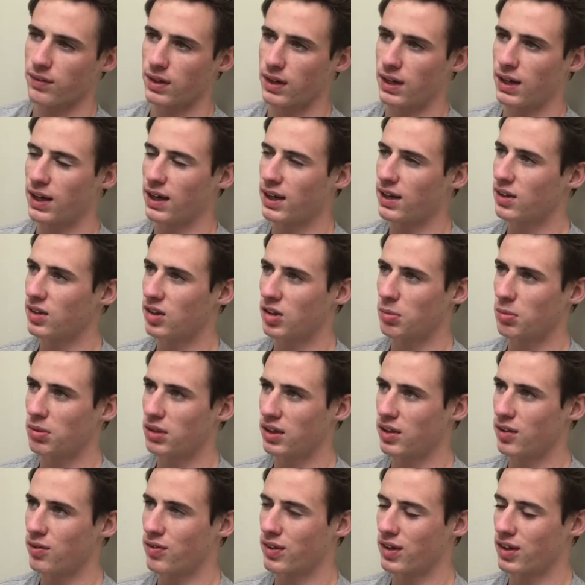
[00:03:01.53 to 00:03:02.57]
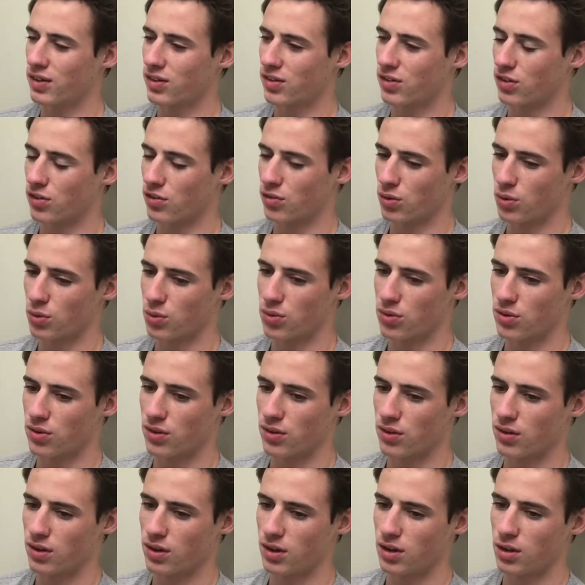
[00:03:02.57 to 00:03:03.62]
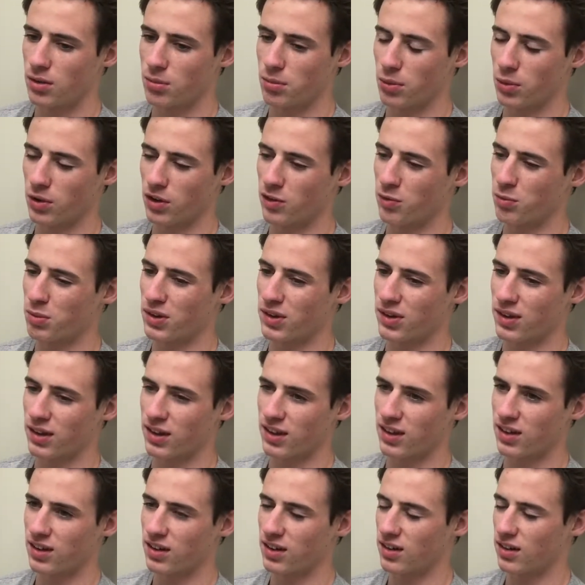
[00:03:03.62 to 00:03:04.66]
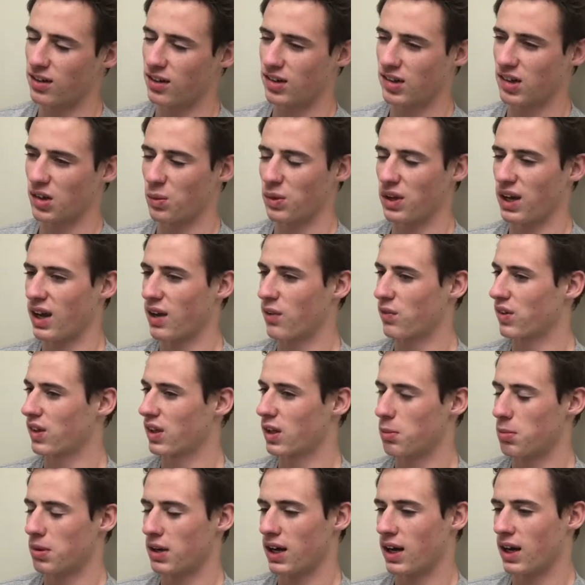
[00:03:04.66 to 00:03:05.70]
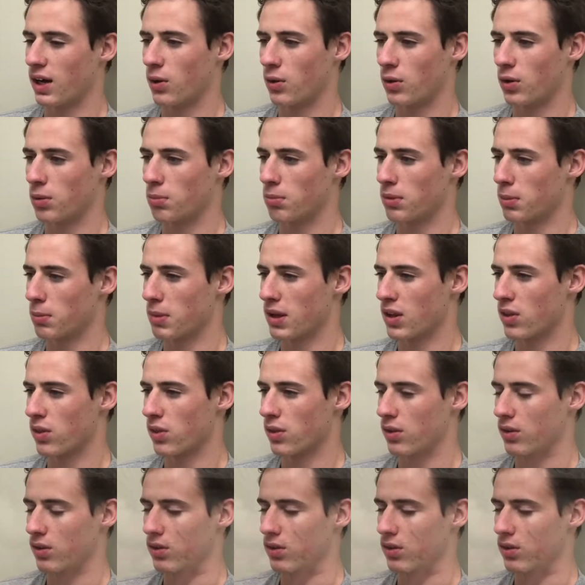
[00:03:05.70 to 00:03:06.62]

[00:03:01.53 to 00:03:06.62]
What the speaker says: I hate to believe that it's the truth, but what I've been thinking is that we have to keep an eye out on Macbeth.